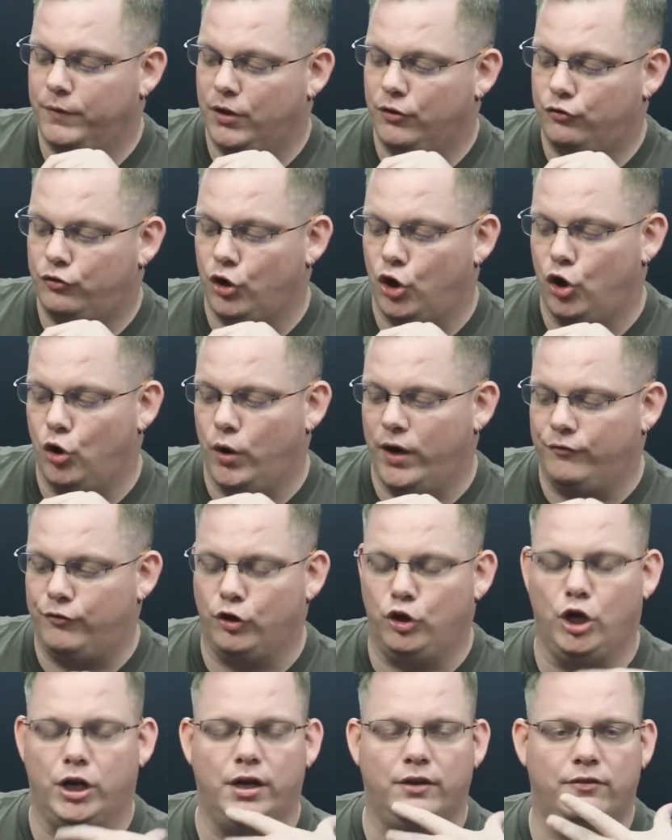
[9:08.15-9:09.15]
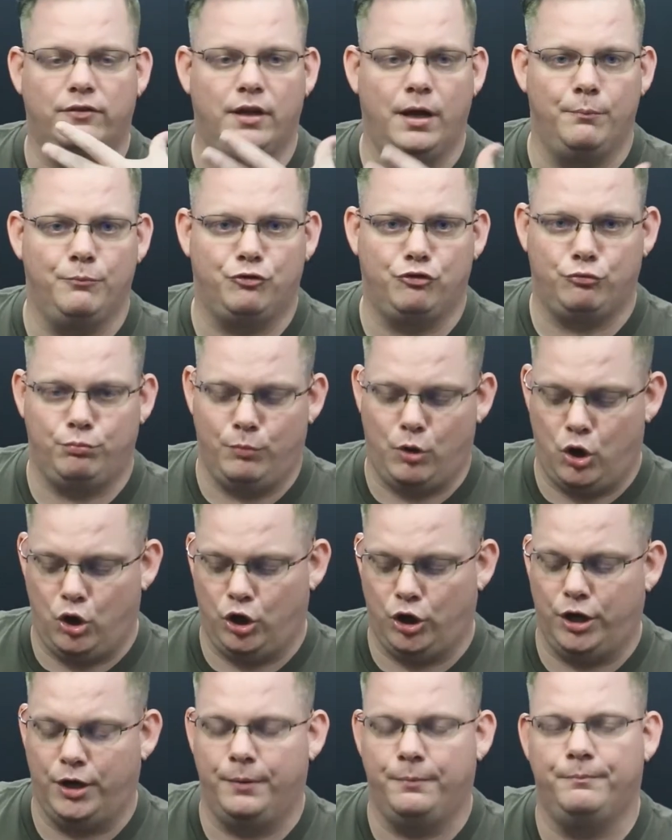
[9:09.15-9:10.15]
So if you look at something
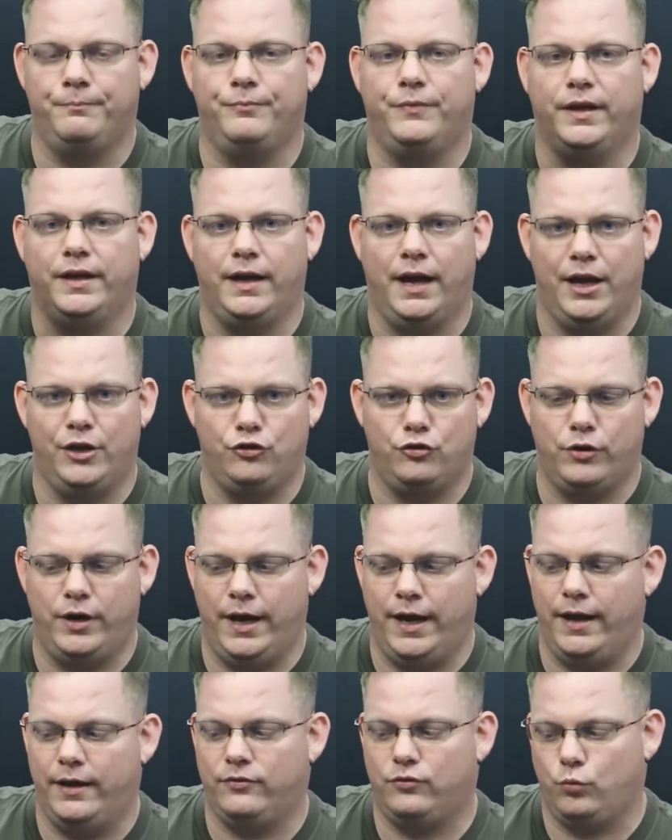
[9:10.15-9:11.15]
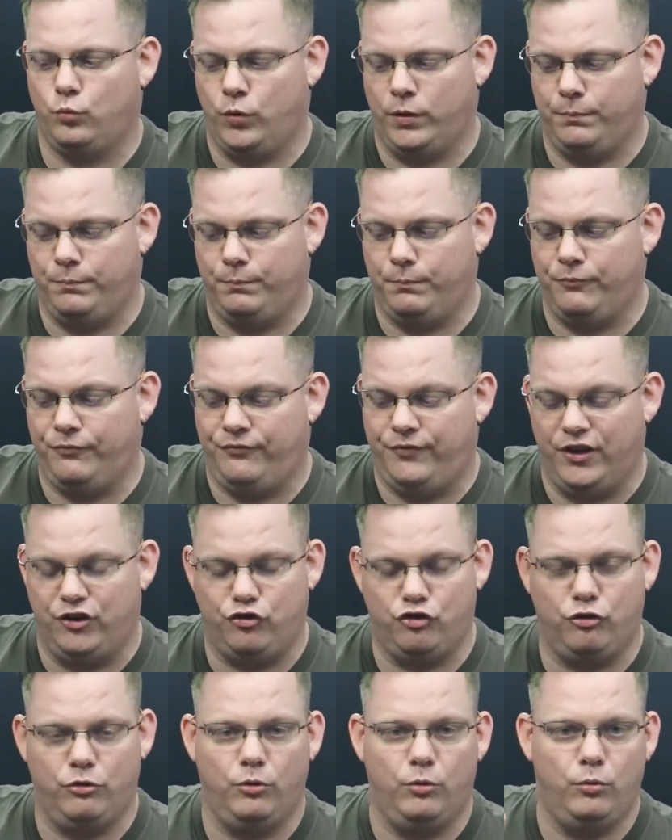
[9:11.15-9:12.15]
smaller, the Geyser S would fit
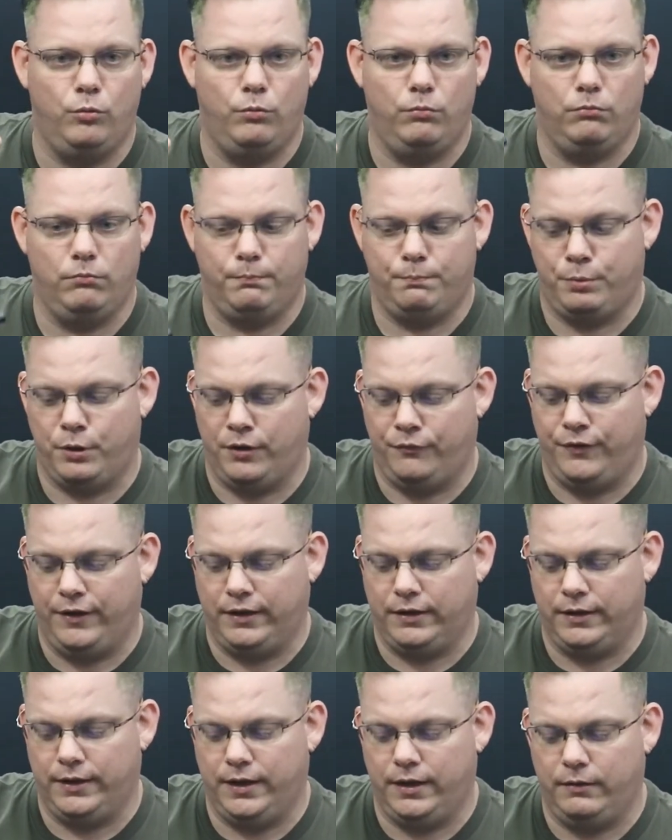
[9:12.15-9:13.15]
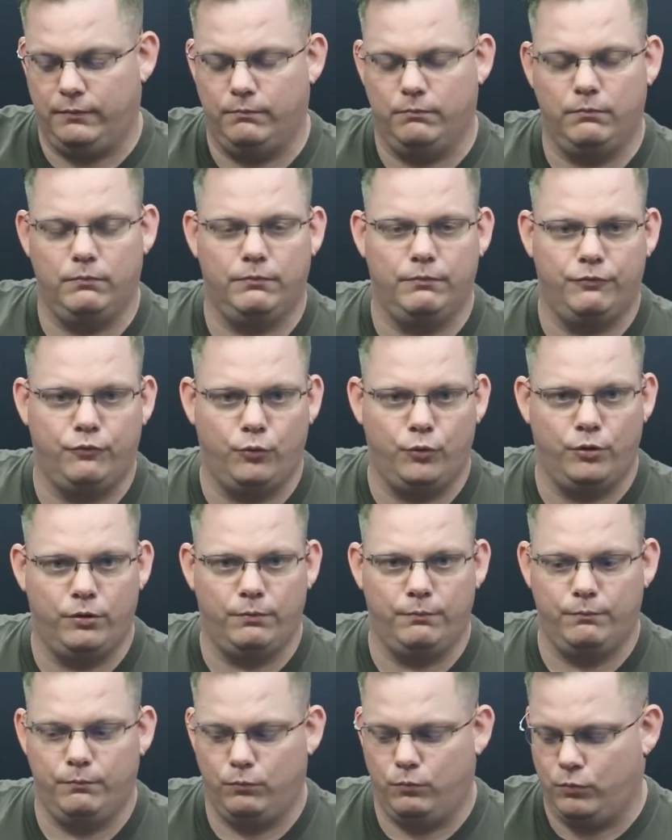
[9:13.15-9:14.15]
you perfectly for
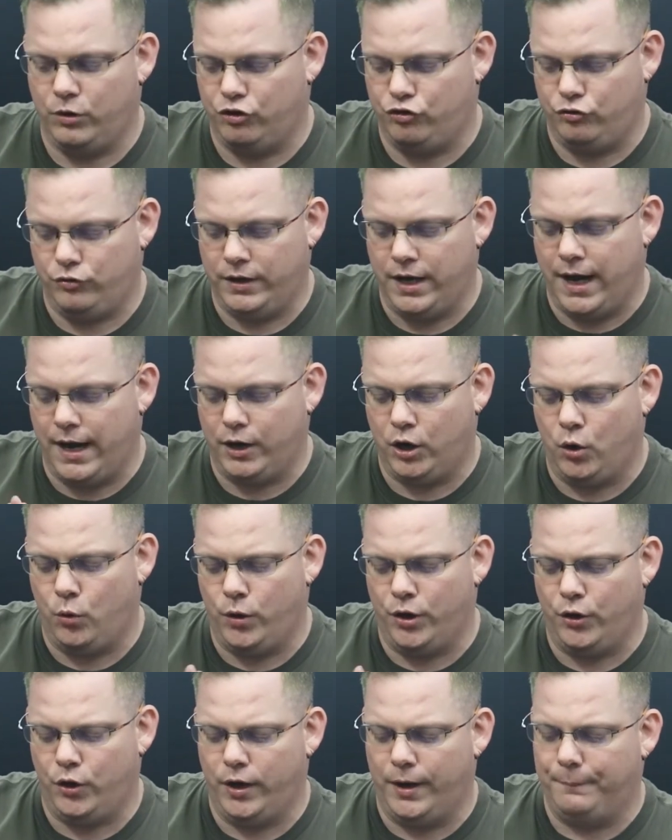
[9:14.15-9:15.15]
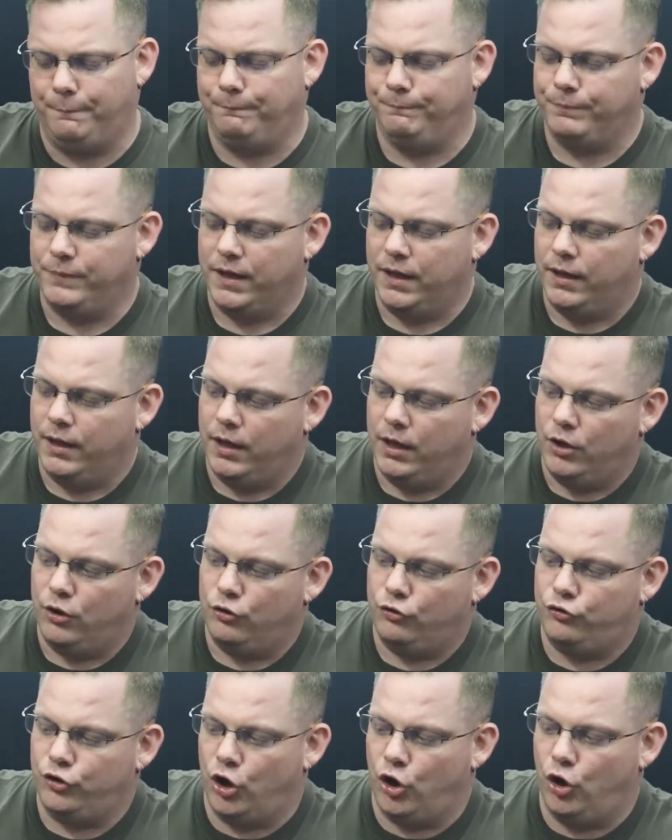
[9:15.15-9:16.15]
what you got going on.
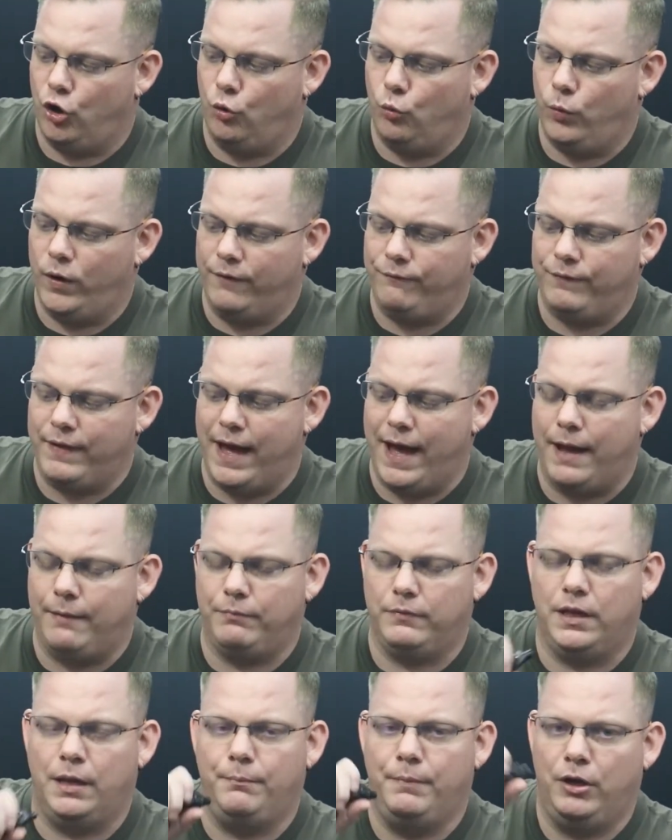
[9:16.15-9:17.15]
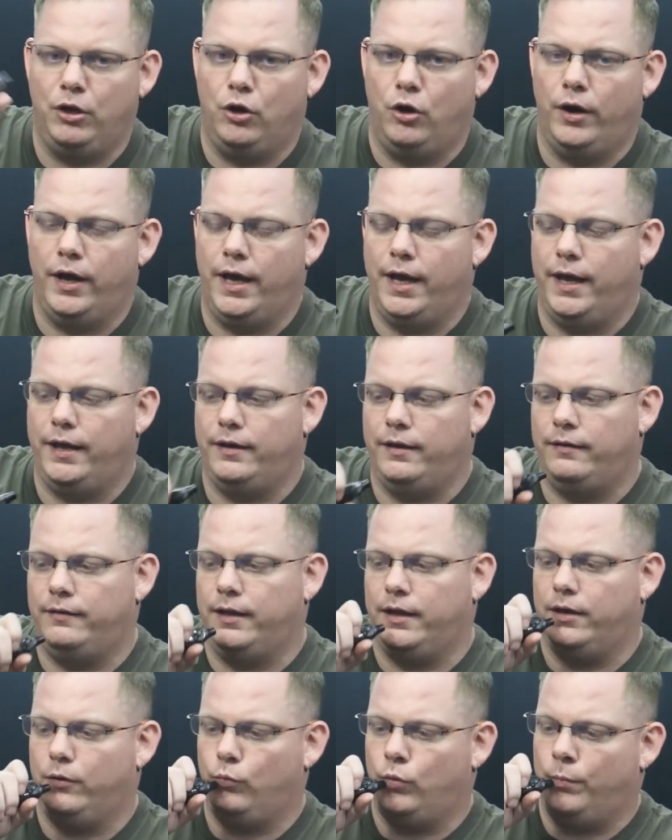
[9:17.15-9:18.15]
So with that, let me go ahead and
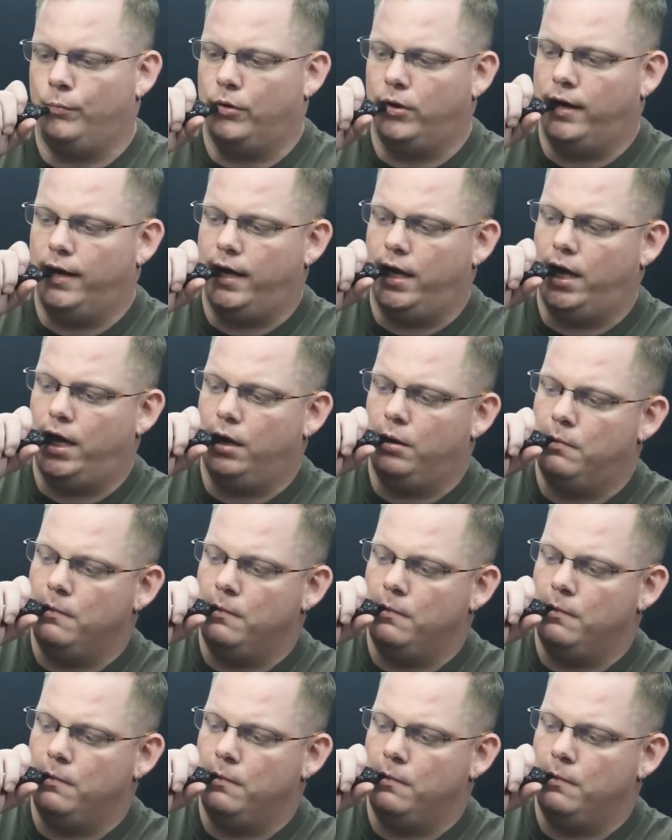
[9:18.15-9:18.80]
take it one more hit.